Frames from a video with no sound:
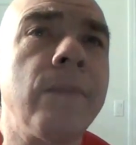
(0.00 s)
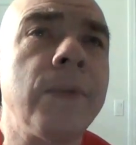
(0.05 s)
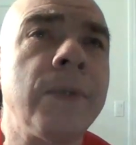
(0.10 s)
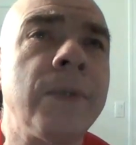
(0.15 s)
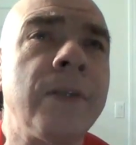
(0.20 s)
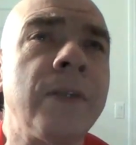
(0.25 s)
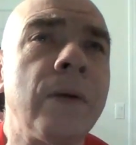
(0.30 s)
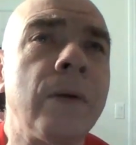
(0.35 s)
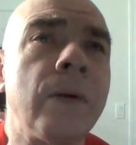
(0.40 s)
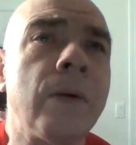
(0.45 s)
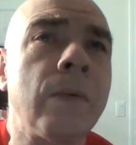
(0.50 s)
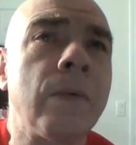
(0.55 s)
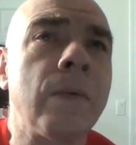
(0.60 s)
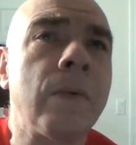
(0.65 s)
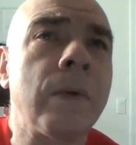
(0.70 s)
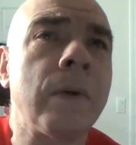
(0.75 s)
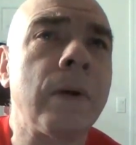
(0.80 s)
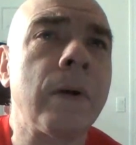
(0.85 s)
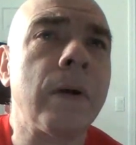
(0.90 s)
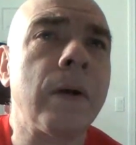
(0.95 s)

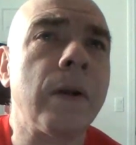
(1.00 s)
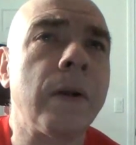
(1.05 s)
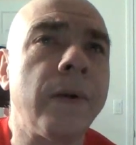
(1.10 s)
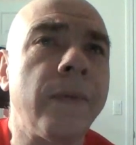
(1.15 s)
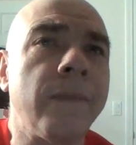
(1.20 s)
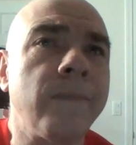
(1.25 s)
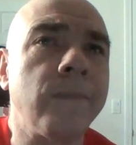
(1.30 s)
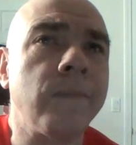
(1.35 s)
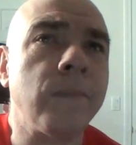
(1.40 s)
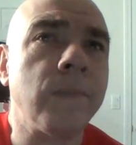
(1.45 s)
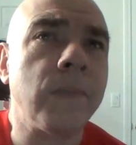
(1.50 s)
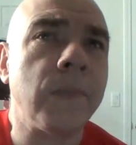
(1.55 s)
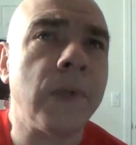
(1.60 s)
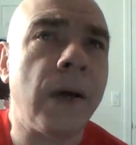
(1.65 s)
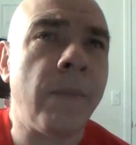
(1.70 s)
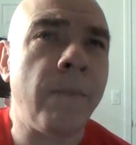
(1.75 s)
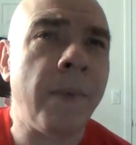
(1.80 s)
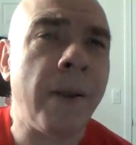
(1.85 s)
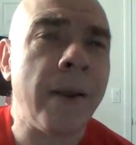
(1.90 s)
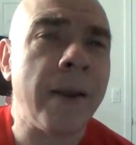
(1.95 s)
So
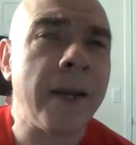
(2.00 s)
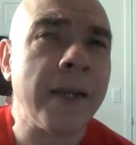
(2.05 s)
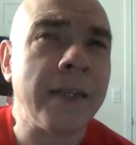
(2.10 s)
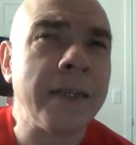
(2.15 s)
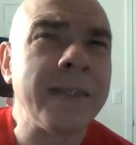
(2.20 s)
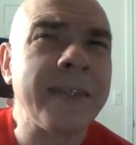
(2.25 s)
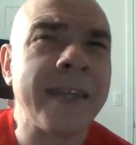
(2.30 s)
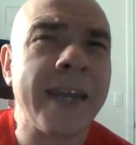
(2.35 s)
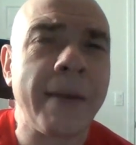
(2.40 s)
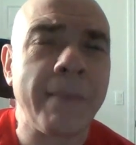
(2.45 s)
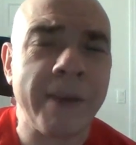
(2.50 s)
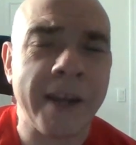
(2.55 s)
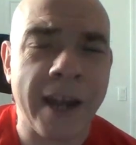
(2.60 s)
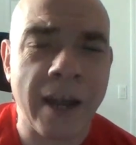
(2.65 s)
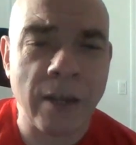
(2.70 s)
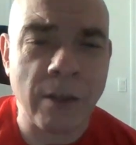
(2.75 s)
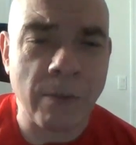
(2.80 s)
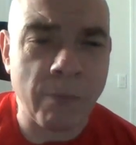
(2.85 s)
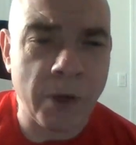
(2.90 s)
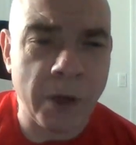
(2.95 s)
my list came
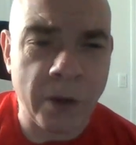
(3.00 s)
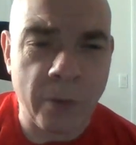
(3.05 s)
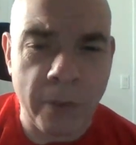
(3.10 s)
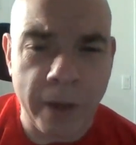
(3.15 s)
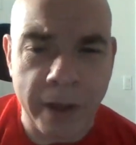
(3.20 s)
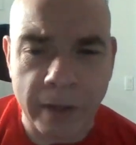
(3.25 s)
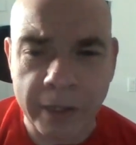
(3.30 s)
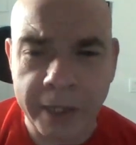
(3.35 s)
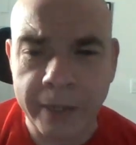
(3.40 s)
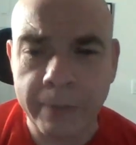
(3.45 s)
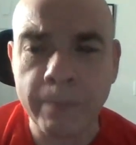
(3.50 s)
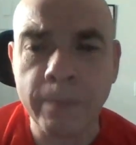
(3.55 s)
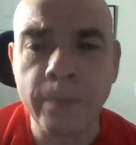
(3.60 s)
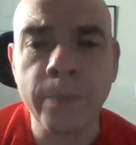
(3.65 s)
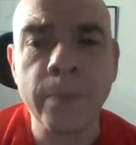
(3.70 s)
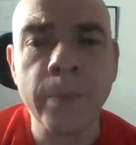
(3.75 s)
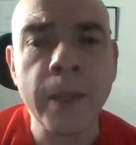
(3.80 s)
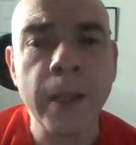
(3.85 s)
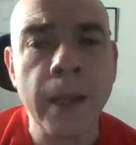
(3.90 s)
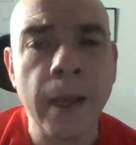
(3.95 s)
together pretty quickly.
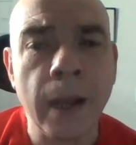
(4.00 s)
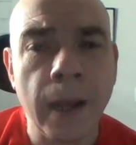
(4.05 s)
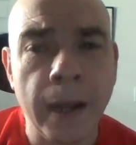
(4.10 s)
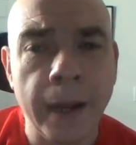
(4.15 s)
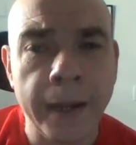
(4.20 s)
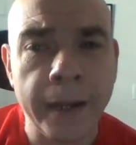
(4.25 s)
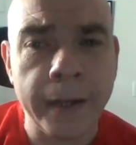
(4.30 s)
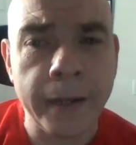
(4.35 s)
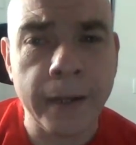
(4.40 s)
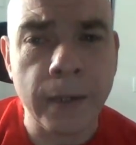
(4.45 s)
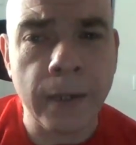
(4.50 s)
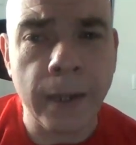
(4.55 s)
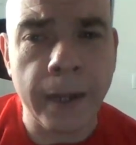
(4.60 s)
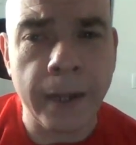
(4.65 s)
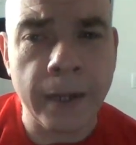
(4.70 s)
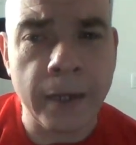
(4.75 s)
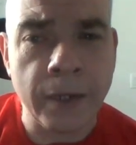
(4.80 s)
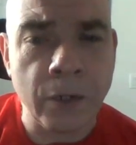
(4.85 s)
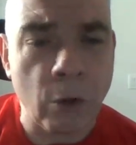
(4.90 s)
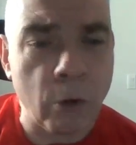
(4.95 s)
I
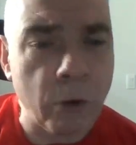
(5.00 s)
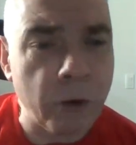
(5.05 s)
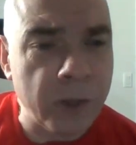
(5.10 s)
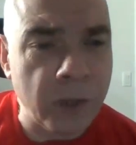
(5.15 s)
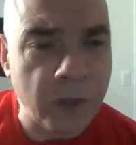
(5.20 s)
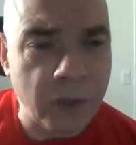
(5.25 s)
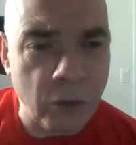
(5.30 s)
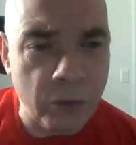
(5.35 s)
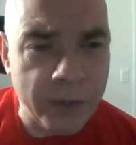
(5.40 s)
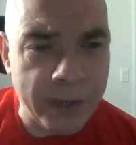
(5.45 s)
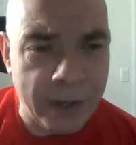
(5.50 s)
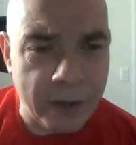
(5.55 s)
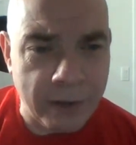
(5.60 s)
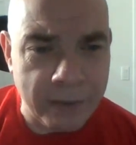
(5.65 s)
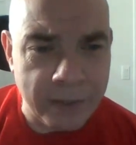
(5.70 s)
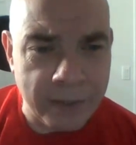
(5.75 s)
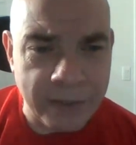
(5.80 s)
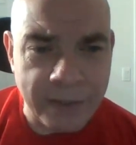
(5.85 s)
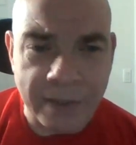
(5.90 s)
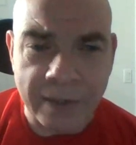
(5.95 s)
ignored the
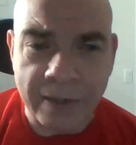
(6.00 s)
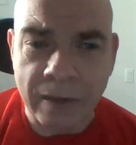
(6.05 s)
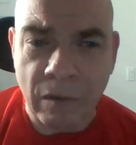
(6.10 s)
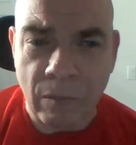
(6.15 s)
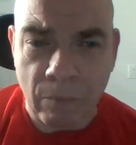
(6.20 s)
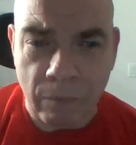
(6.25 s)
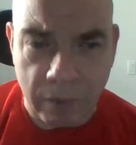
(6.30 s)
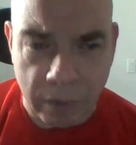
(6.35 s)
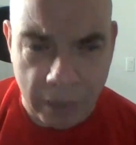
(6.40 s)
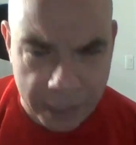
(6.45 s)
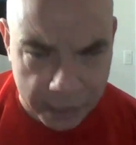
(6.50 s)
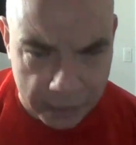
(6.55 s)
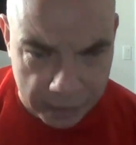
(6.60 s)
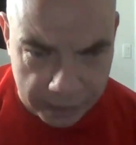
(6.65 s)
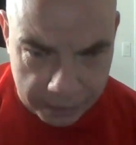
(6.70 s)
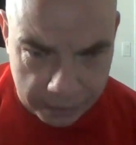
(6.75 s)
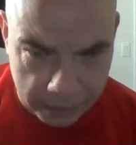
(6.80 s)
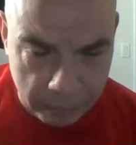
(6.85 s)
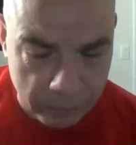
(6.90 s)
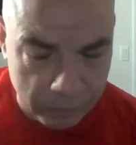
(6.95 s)
2000s
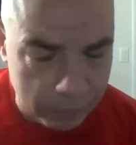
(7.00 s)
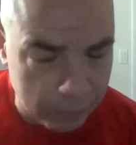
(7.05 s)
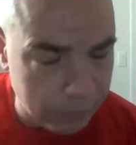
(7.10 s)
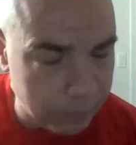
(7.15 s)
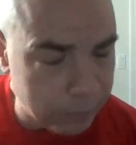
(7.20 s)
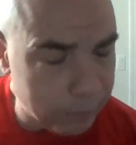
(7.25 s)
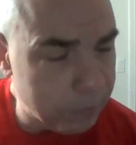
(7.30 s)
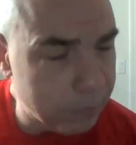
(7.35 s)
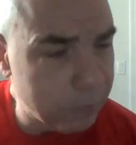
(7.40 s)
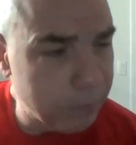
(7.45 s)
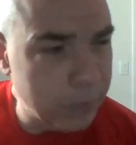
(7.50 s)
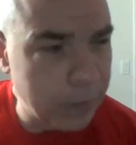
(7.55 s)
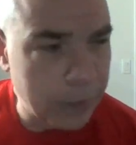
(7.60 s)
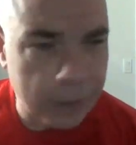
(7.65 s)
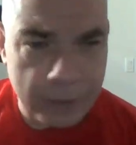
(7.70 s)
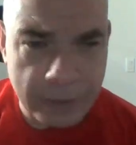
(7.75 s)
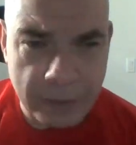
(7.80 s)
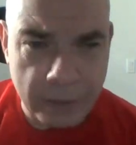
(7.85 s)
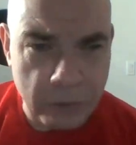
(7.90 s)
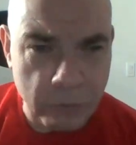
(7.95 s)
completely
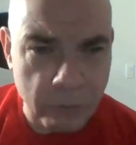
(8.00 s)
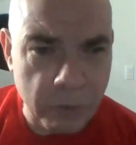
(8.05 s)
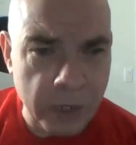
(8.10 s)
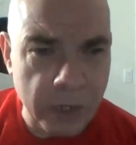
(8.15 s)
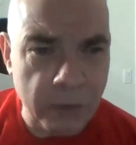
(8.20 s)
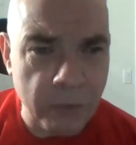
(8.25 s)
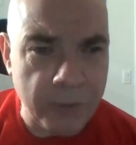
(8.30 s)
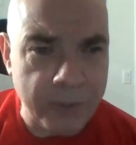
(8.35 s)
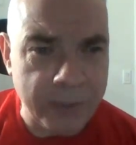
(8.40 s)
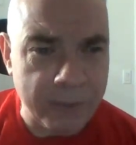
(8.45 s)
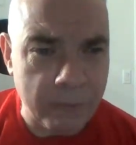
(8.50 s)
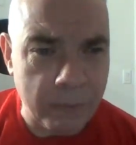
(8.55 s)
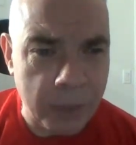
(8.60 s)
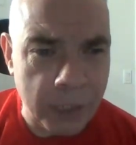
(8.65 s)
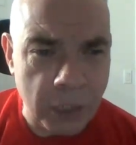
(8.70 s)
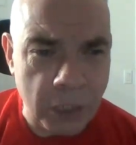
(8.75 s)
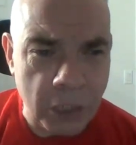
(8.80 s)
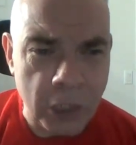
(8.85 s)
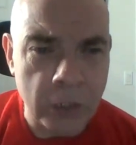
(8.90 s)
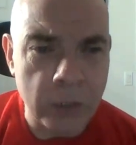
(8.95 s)
because there really wasn't
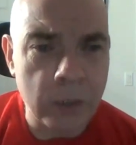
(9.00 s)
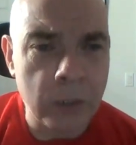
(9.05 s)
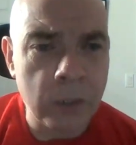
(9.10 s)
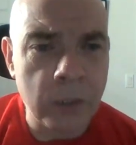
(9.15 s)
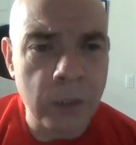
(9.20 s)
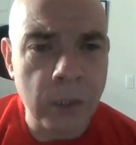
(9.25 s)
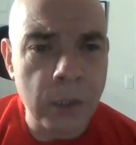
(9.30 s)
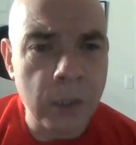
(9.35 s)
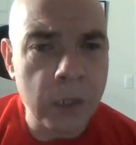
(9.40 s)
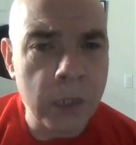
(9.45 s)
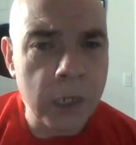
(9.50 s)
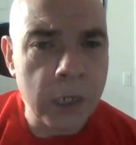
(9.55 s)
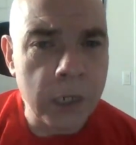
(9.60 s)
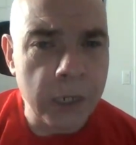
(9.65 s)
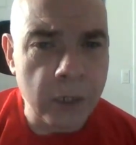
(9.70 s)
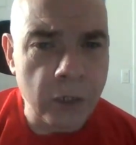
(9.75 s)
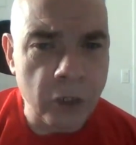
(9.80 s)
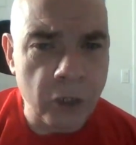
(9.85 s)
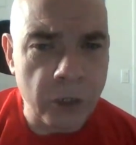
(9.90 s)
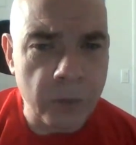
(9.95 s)
much
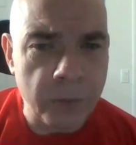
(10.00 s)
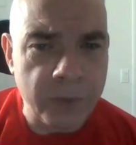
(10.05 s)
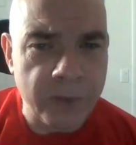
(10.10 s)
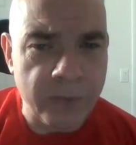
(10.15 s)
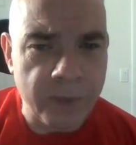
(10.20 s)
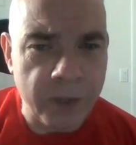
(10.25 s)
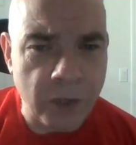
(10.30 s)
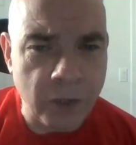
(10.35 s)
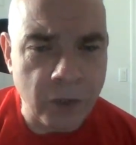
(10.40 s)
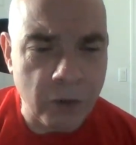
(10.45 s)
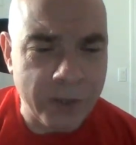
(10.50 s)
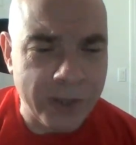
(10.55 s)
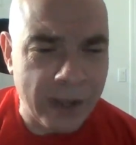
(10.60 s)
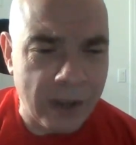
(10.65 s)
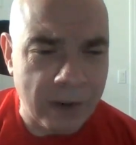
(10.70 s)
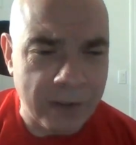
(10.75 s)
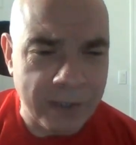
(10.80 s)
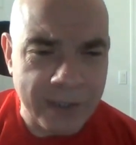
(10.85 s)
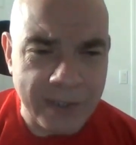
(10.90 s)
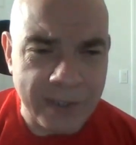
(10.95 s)
in terms of the
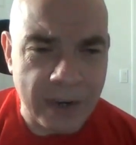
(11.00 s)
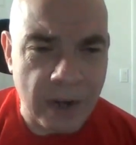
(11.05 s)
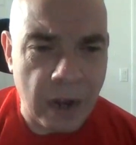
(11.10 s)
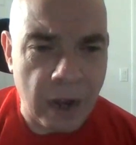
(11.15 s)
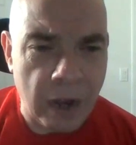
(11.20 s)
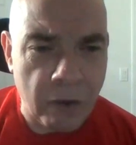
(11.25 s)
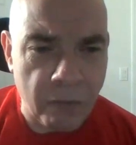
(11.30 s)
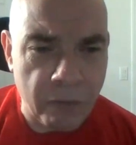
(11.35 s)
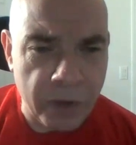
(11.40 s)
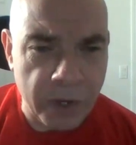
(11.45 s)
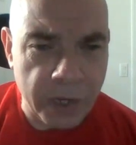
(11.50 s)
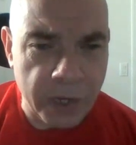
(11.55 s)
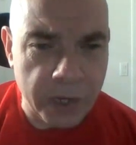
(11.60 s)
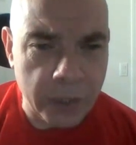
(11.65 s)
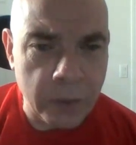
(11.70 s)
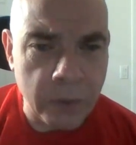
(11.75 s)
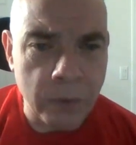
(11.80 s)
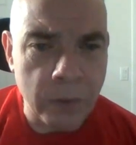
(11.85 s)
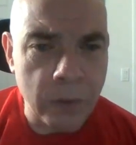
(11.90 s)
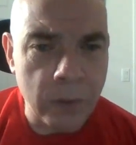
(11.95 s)
2000s that I
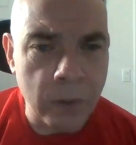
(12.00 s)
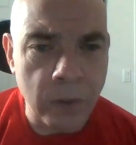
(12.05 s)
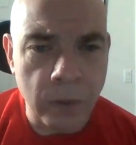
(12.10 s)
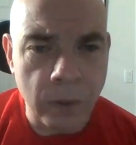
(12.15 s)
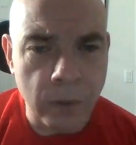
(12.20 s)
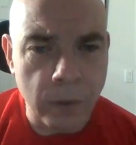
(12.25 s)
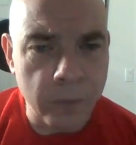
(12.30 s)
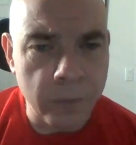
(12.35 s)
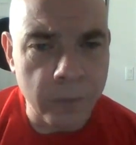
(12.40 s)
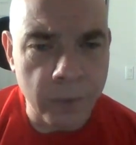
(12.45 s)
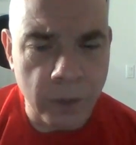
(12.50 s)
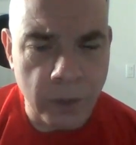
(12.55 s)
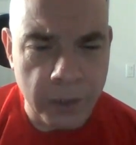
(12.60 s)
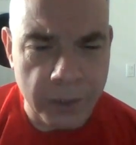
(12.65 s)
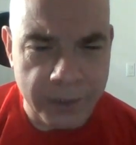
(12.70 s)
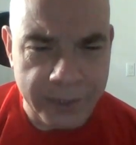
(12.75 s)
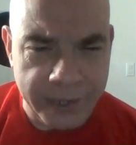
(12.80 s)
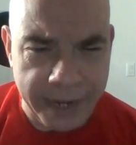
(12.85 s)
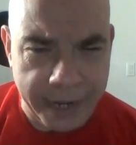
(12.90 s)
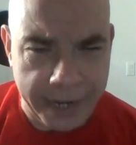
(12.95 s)
really
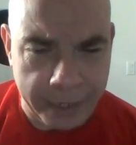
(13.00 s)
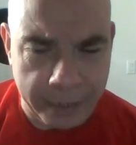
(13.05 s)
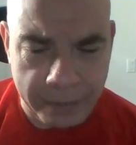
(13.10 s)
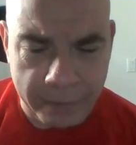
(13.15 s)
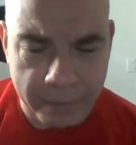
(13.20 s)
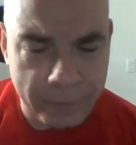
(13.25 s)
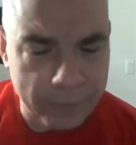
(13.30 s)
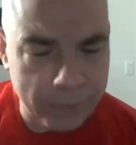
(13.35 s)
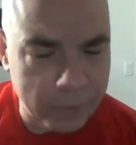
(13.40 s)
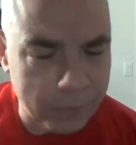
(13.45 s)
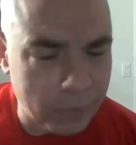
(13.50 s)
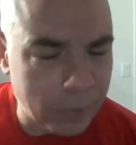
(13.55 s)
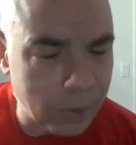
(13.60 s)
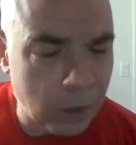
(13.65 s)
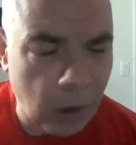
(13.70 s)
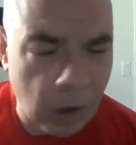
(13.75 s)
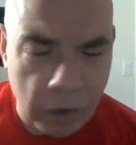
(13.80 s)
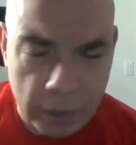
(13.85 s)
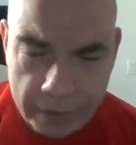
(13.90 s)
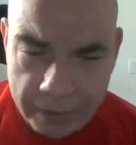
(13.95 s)
could take,
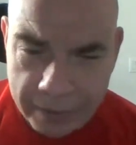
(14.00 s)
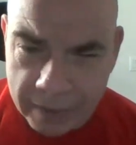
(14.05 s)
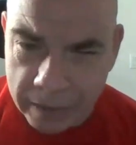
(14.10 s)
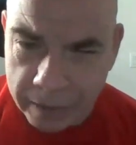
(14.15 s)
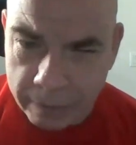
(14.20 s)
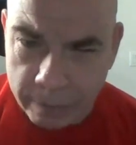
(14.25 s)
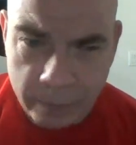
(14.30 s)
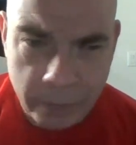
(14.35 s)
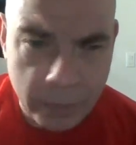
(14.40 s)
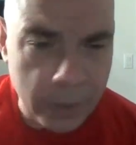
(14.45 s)
honestly.